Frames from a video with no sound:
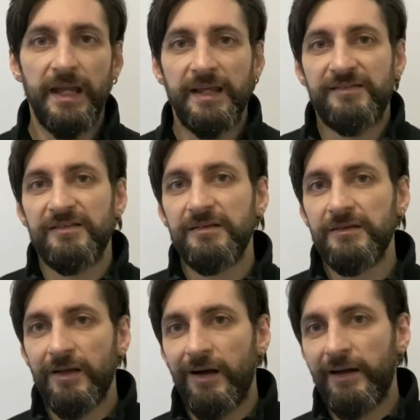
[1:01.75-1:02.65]
It's
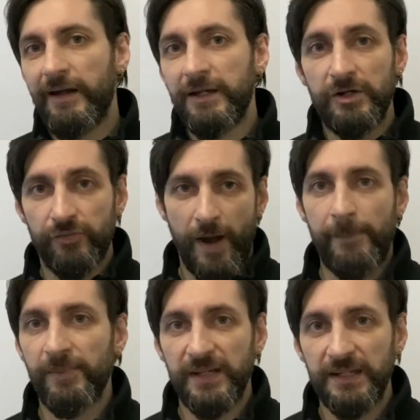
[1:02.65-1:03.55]
not a
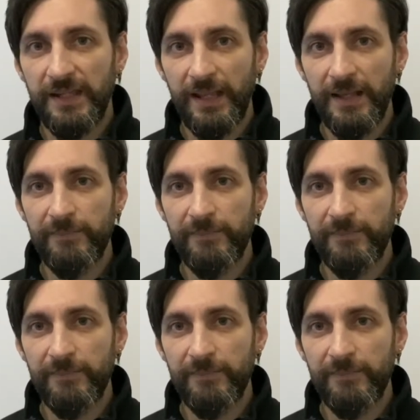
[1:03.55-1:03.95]
grappling gi,